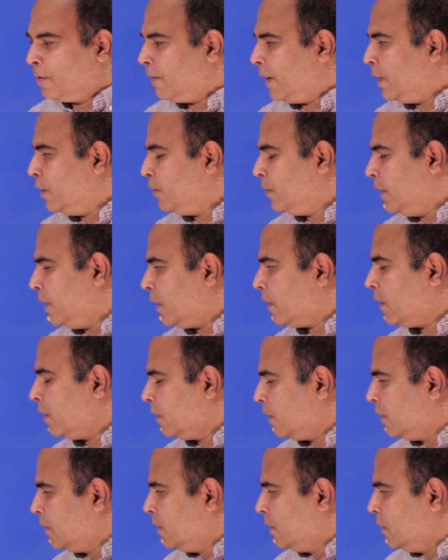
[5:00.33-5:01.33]
the value there.
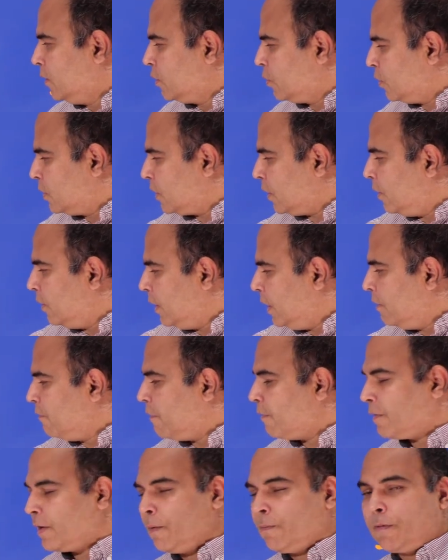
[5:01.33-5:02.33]
So
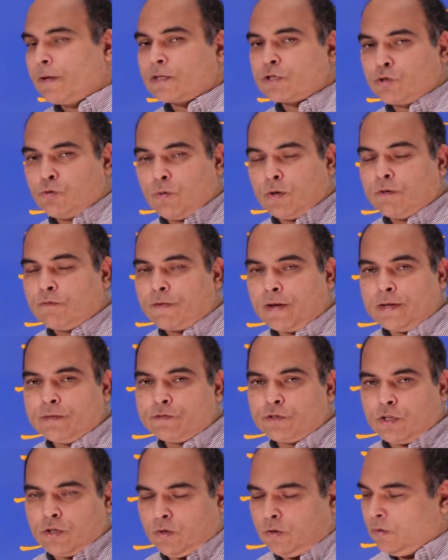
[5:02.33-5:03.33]
1750 plus
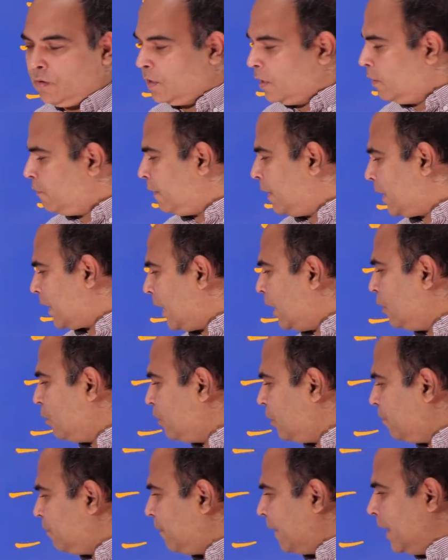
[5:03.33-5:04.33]
2150, if I try
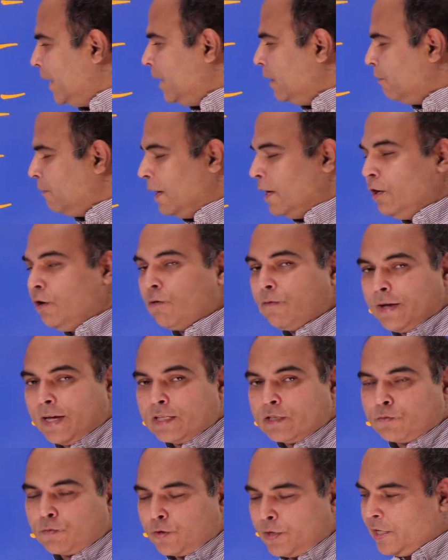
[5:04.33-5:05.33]
to find a value of
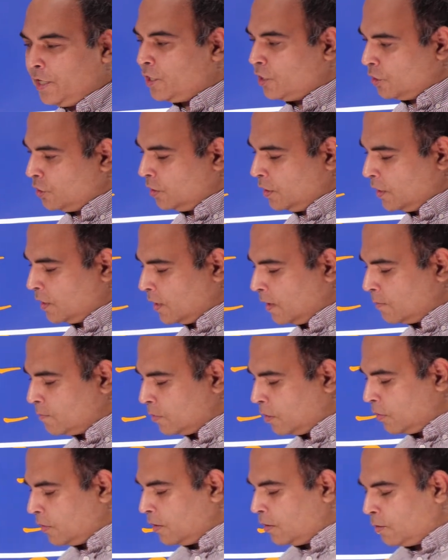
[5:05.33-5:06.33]
x for each, it comes
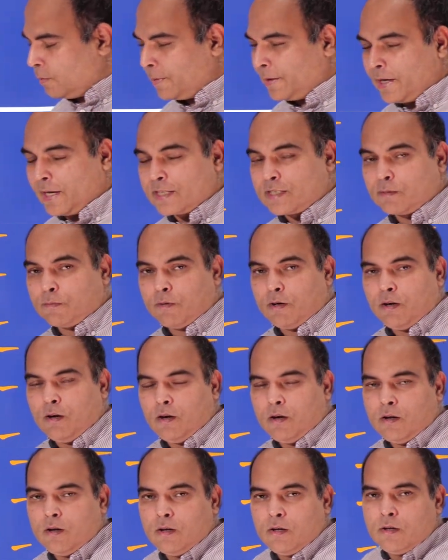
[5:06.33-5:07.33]
out into a decimal,
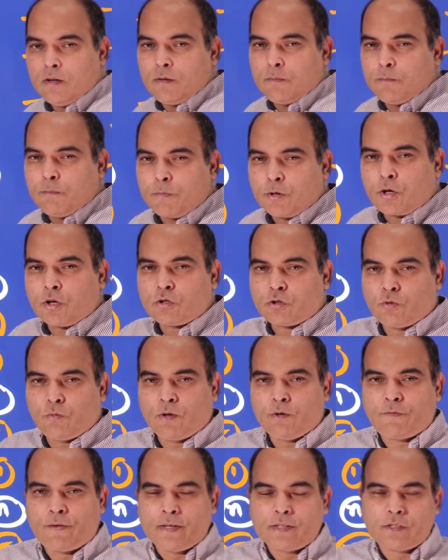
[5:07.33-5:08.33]
because
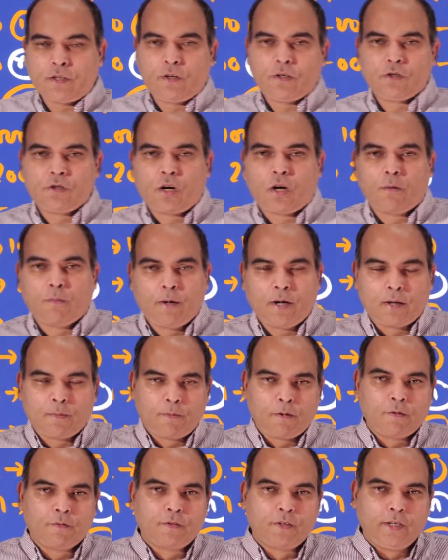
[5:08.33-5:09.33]
2150 is not a
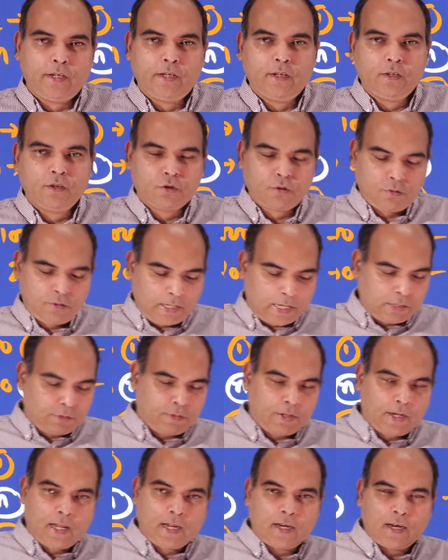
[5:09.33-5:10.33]
multiple of 3. So
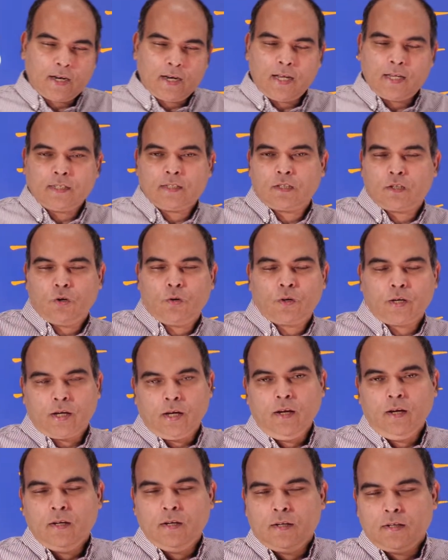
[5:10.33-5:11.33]
that's when I realized,
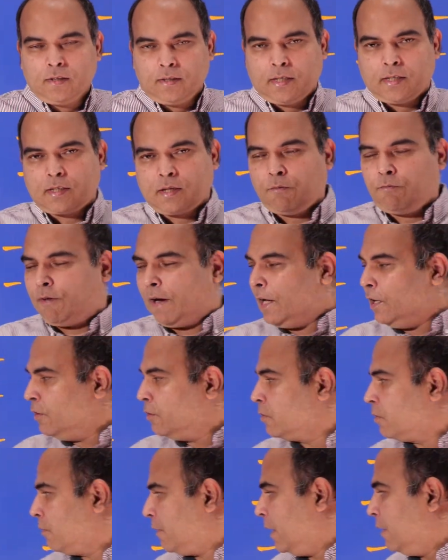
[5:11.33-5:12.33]
okay, there's some
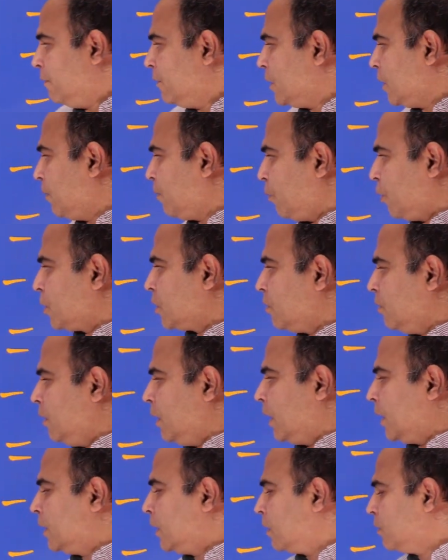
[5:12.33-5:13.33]
values of n which are
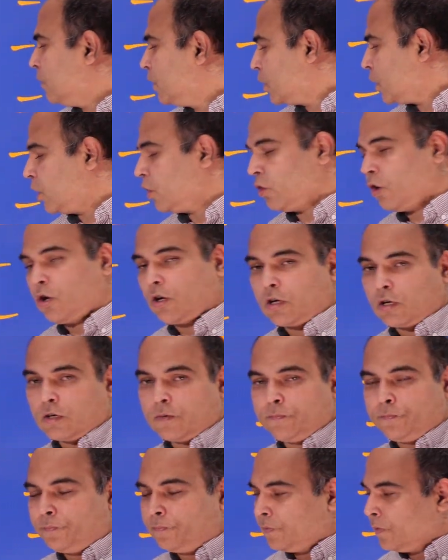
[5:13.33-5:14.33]
possible, others which are not.
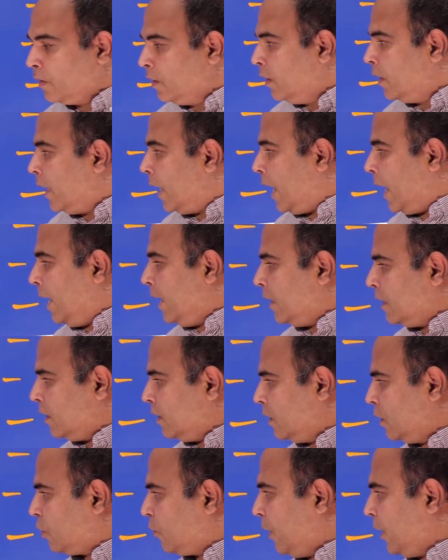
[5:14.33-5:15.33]
And
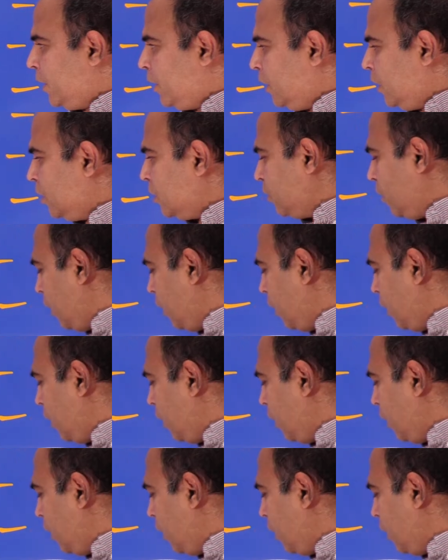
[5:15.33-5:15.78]
the question is